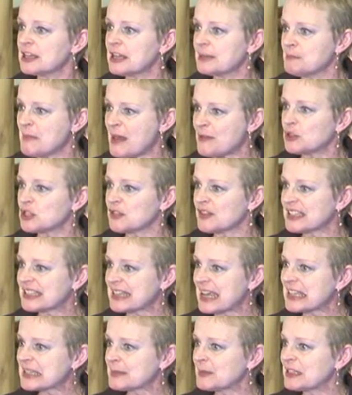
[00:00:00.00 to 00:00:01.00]
method of
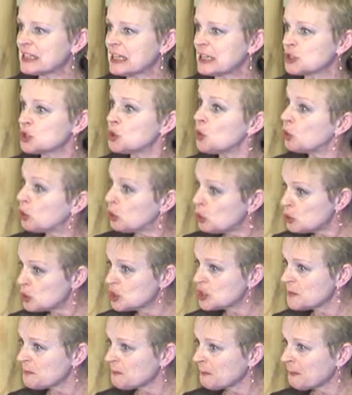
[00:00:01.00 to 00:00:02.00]
assessment is no good.